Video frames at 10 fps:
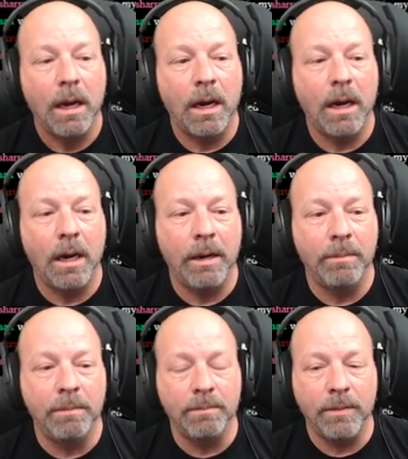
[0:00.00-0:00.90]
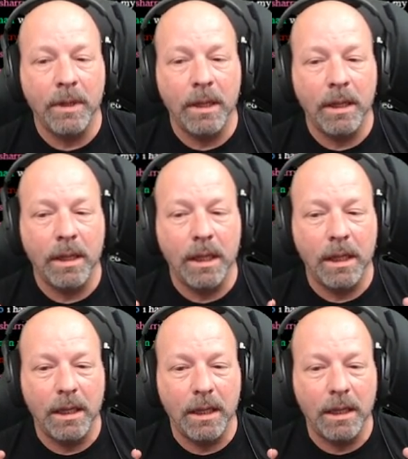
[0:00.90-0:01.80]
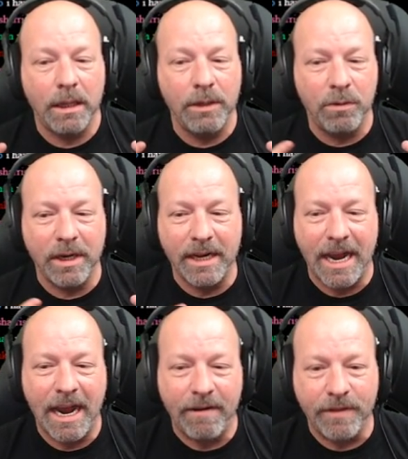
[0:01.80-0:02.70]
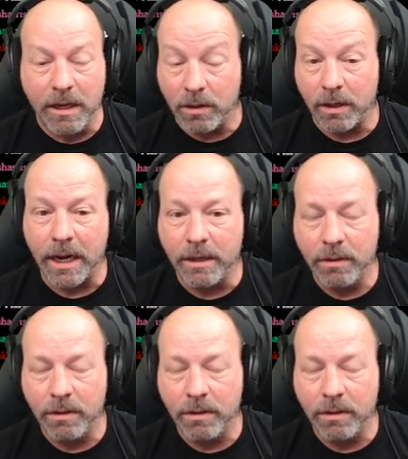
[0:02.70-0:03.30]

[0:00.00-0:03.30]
Um, you didn't have the internet,